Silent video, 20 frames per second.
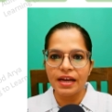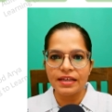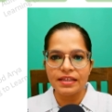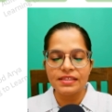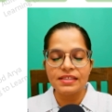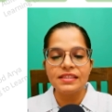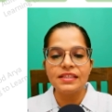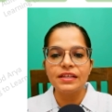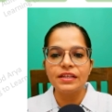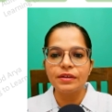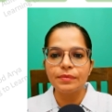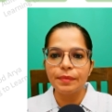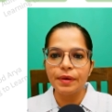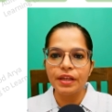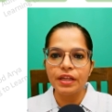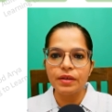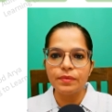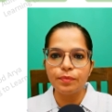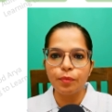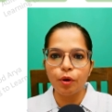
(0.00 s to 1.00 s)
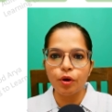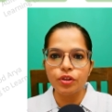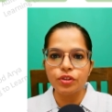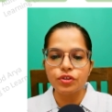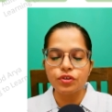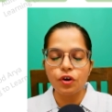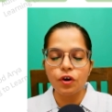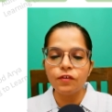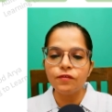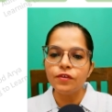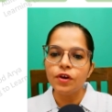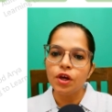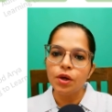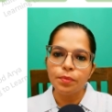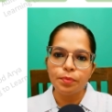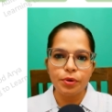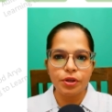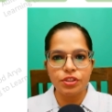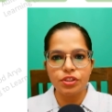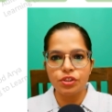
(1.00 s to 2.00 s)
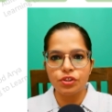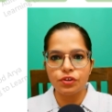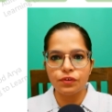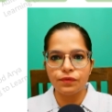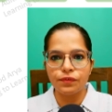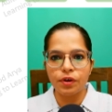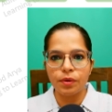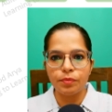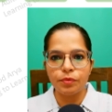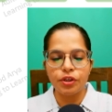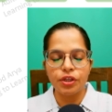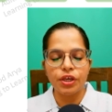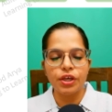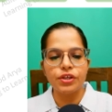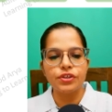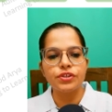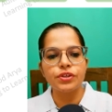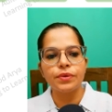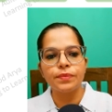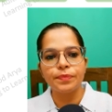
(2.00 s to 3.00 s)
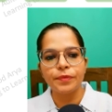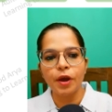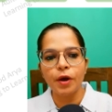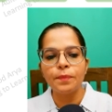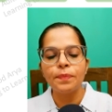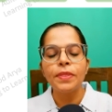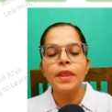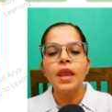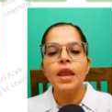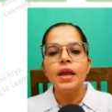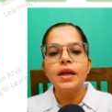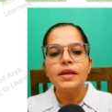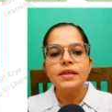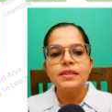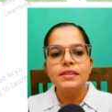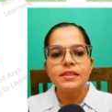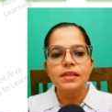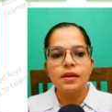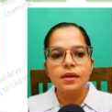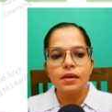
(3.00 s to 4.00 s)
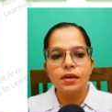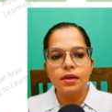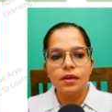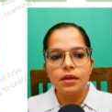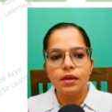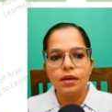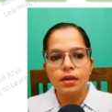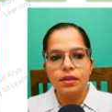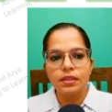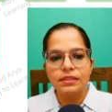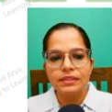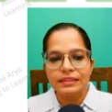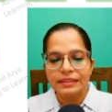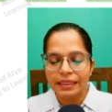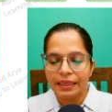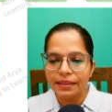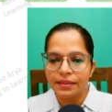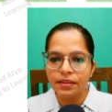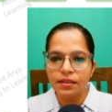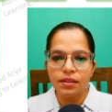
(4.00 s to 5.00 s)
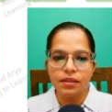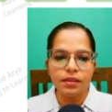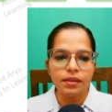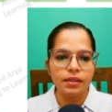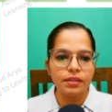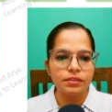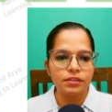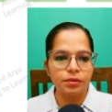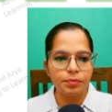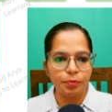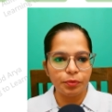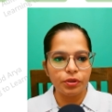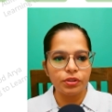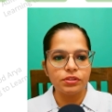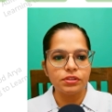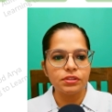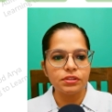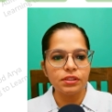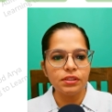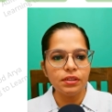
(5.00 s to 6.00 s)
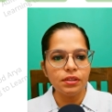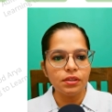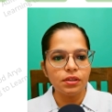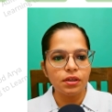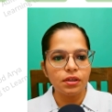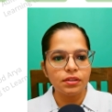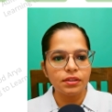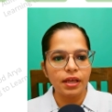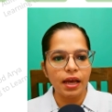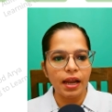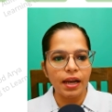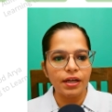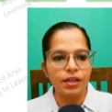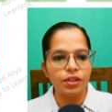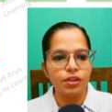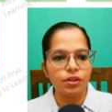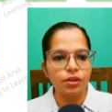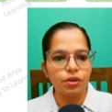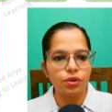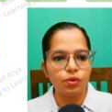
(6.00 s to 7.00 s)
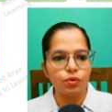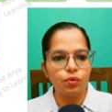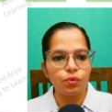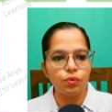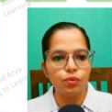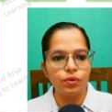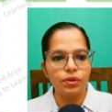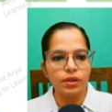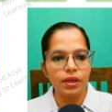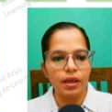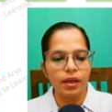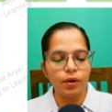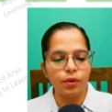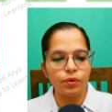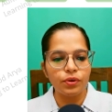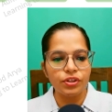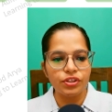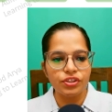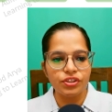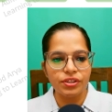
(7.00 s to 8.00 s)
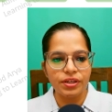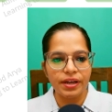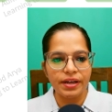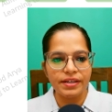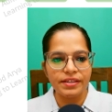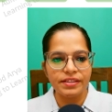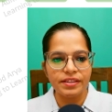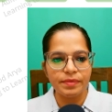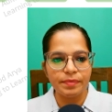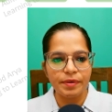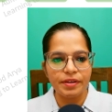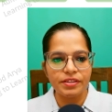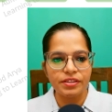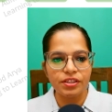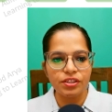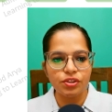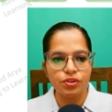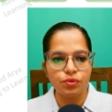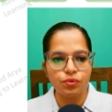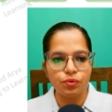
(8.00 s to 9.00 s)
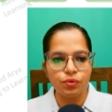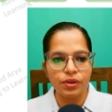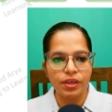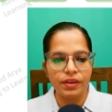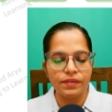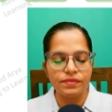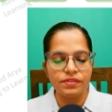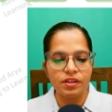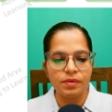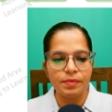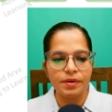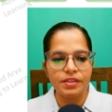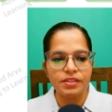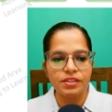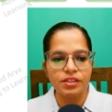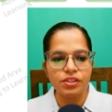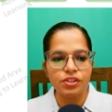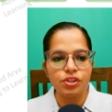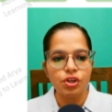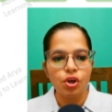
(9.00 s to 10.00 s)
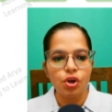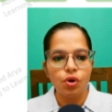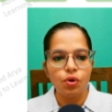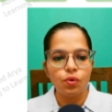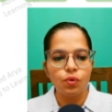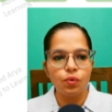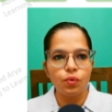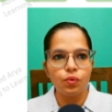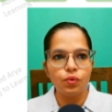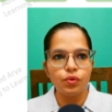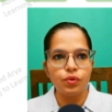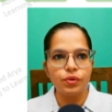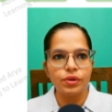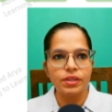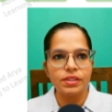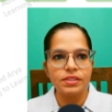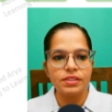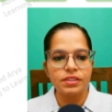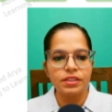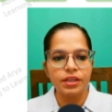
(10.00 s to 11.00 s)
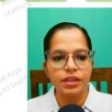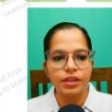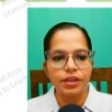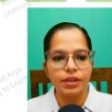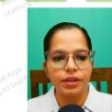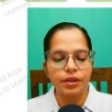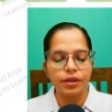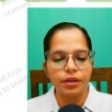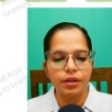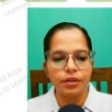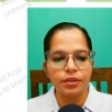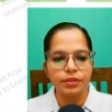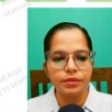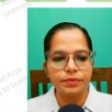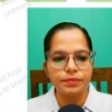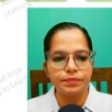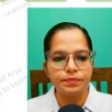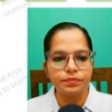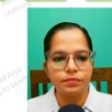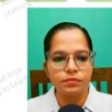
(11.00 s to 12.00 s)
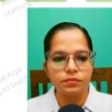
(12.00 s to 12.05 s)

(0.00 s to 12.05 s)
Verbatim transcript: that is the remaining points of process of communication now uh, sender is a person that uh, who originates the message who gives the message who you can say uh,